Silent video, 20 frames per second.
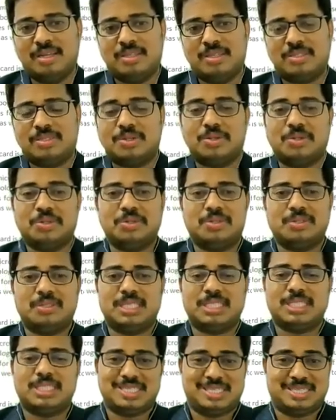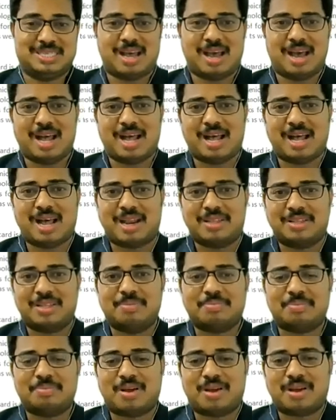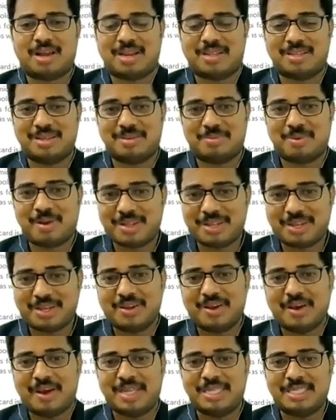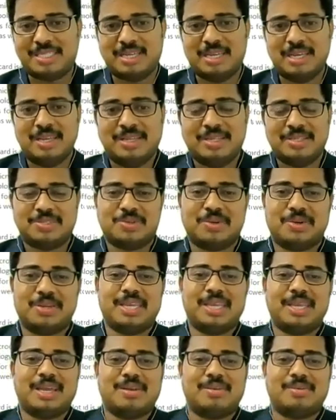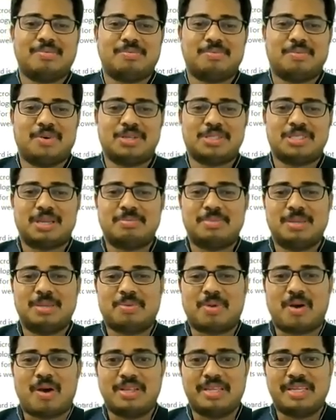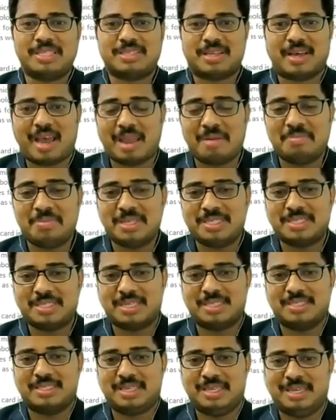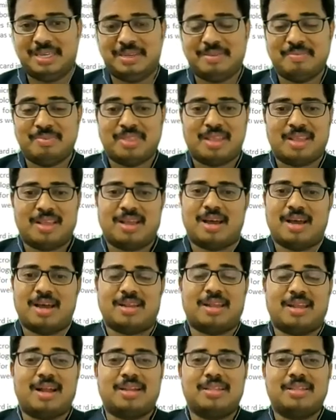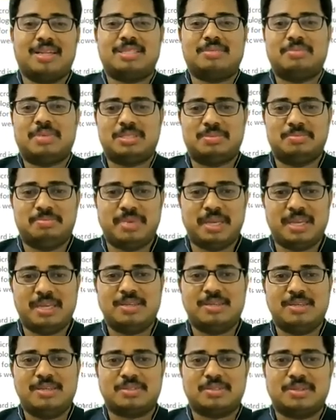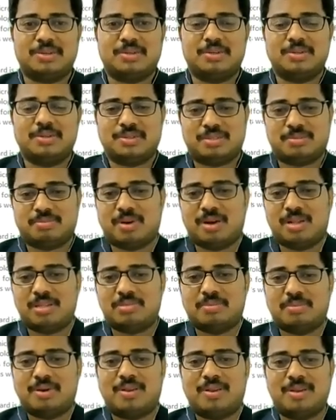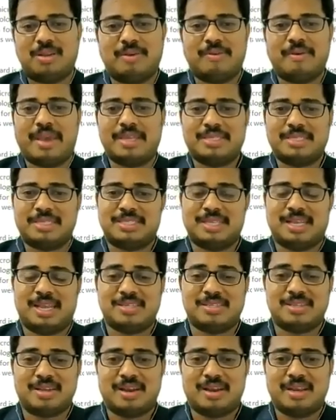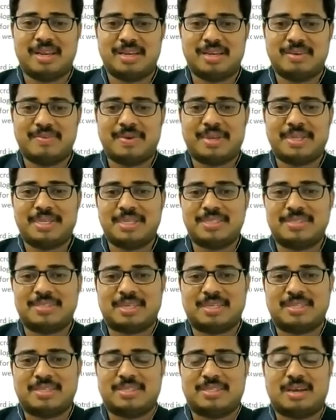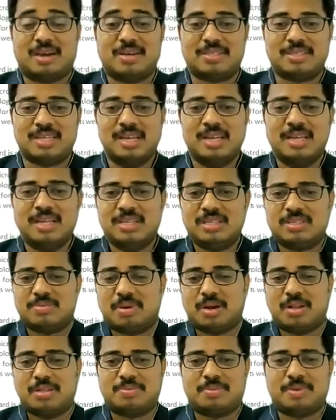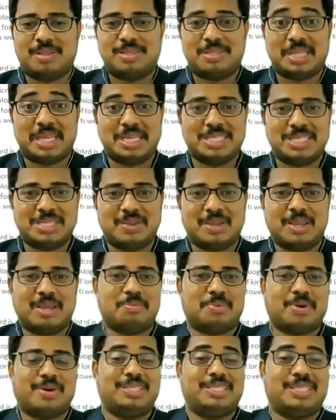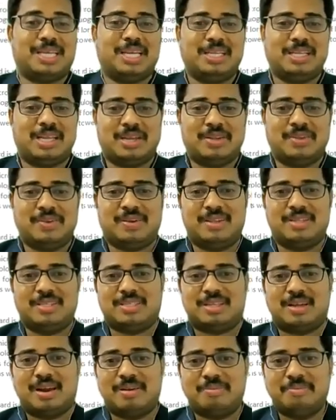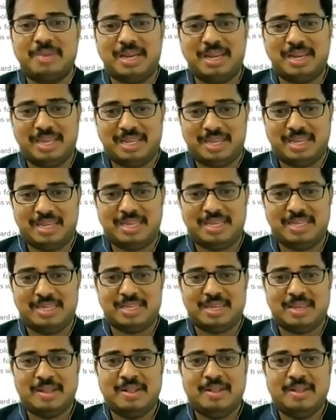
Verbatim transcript: So this is uh, another, another project guys. So here, most of the projects I am discussing are not that much big. So small, small devices, electronic devices, sensors, small, small things you can purchase and you can start building it.